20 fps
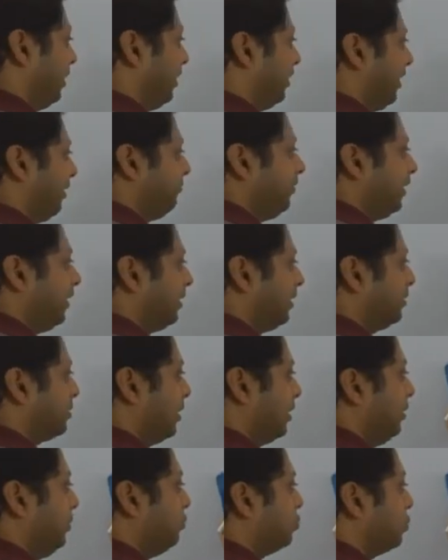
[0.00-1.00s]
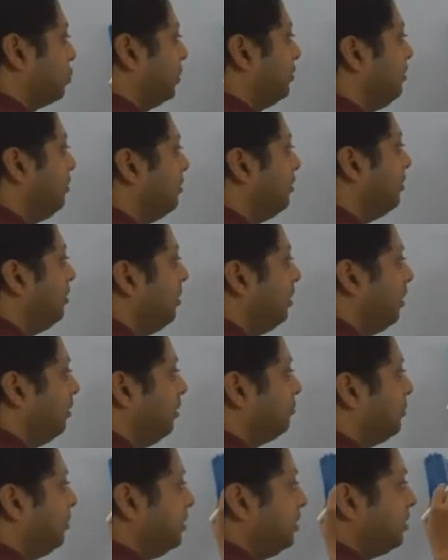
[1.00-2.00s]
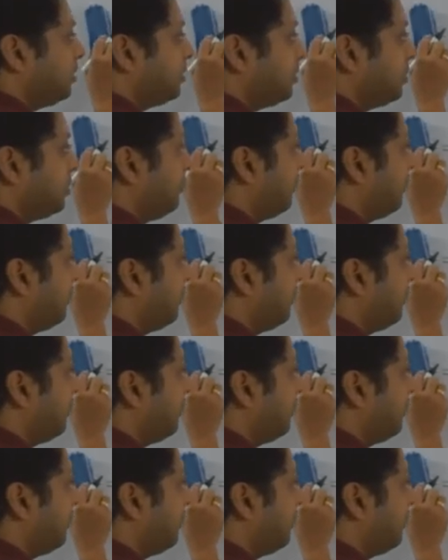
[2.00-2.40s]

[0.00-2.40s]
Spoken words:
graphical solution of this.